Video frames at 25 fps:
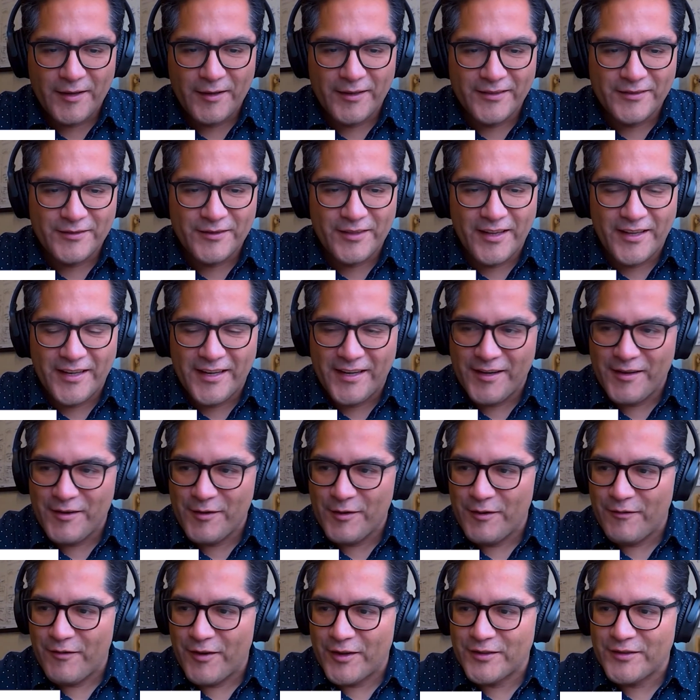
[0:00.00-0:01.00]
studying
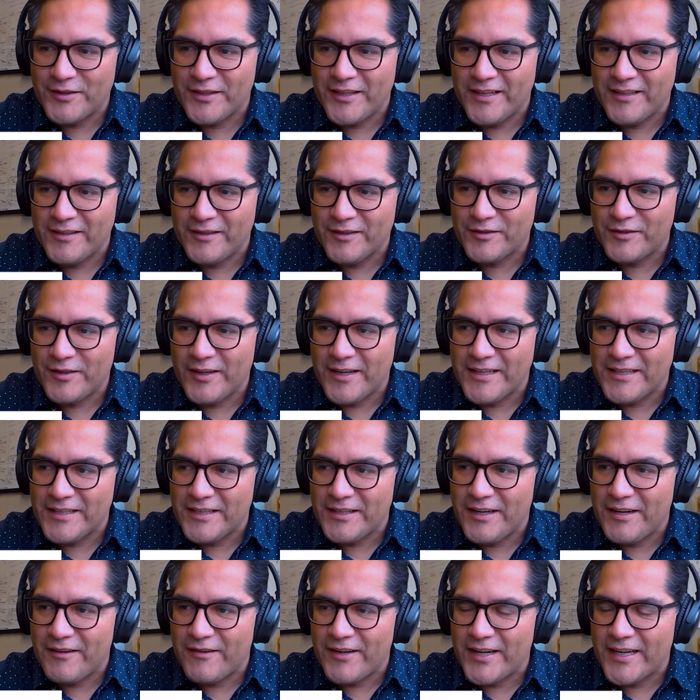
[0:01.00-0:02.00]
university industrial
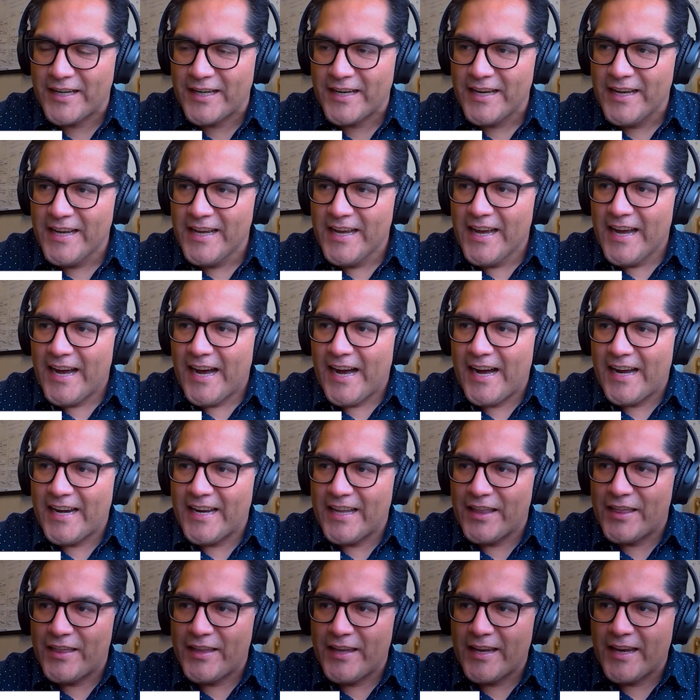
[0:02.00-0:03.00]
engineering, and
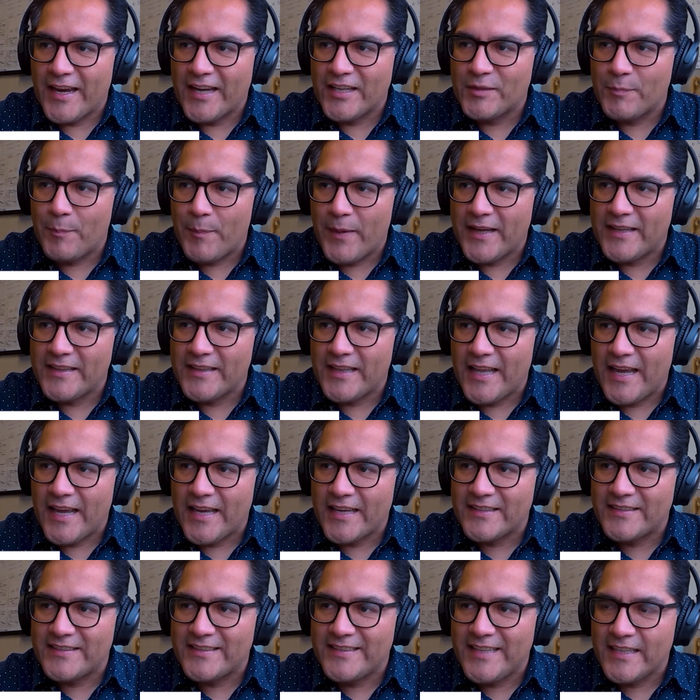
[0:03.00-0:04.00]
I think I spent
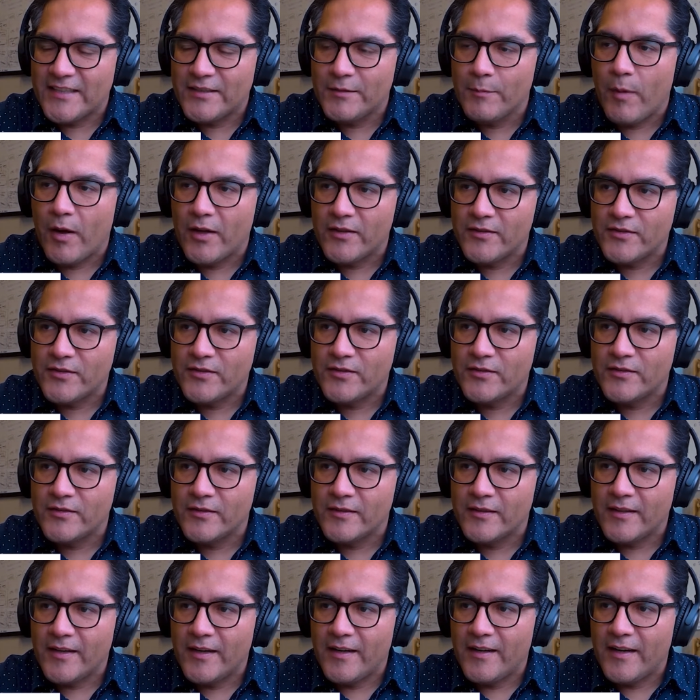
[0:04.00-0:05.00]
like 6 months
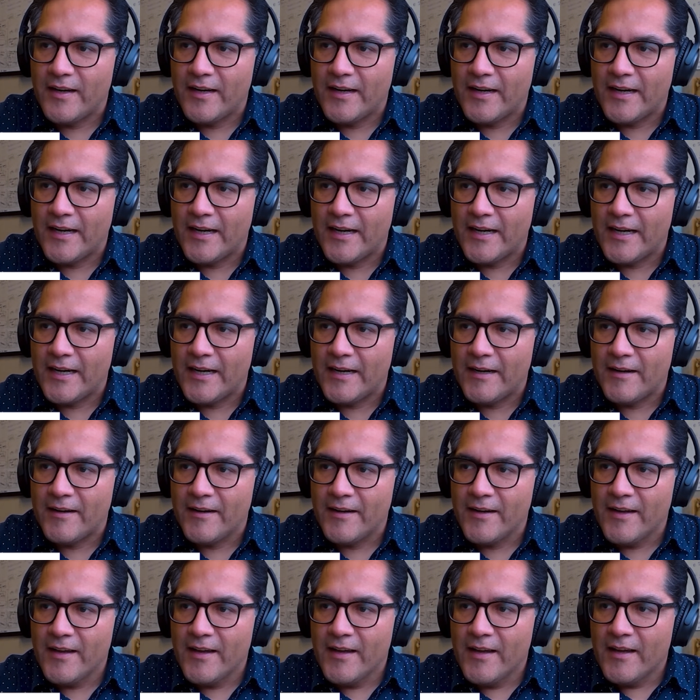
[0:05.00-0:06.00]

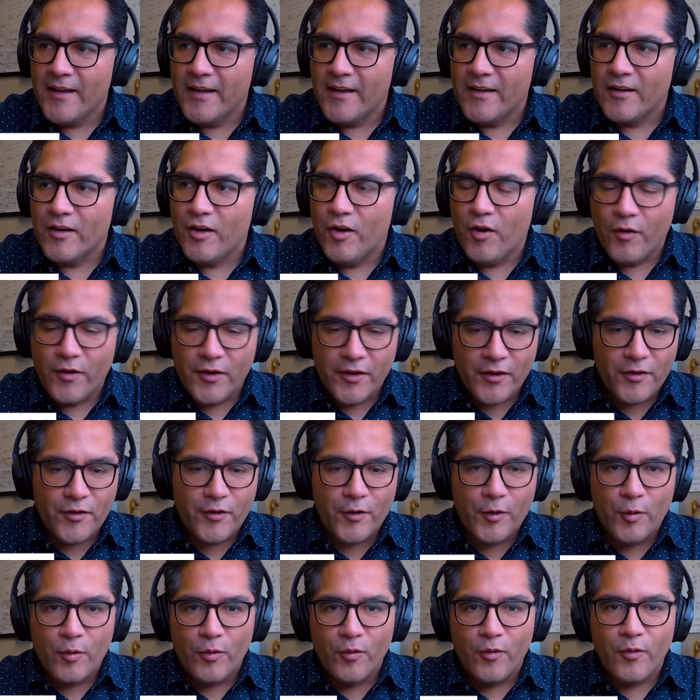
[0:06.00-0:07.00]
going
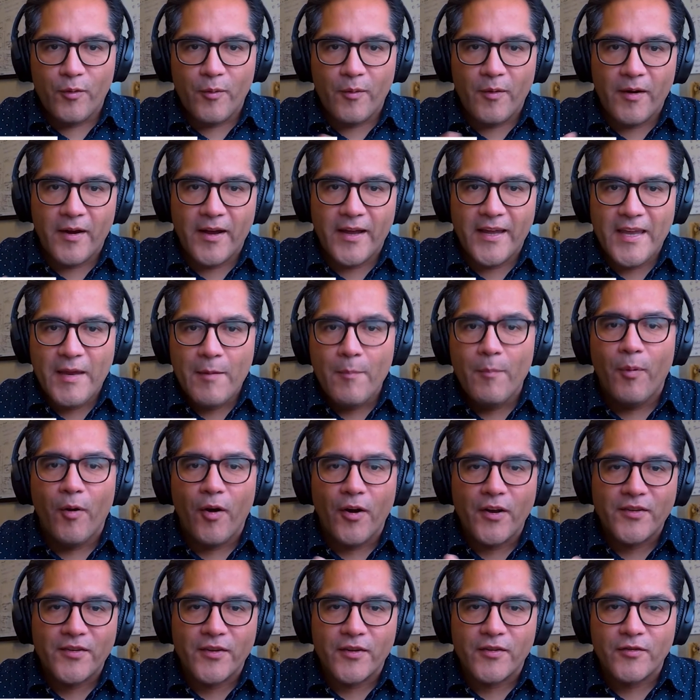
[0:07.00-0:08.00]
through
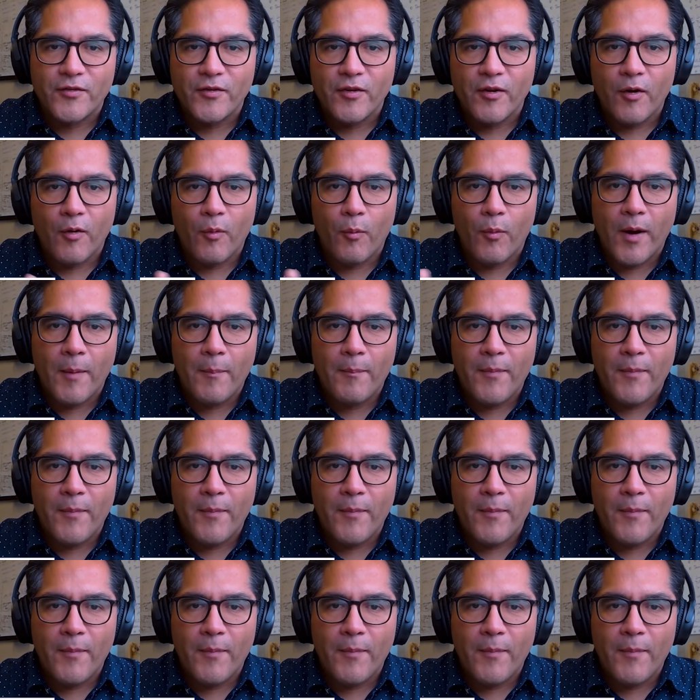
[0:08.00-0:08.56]
invoices one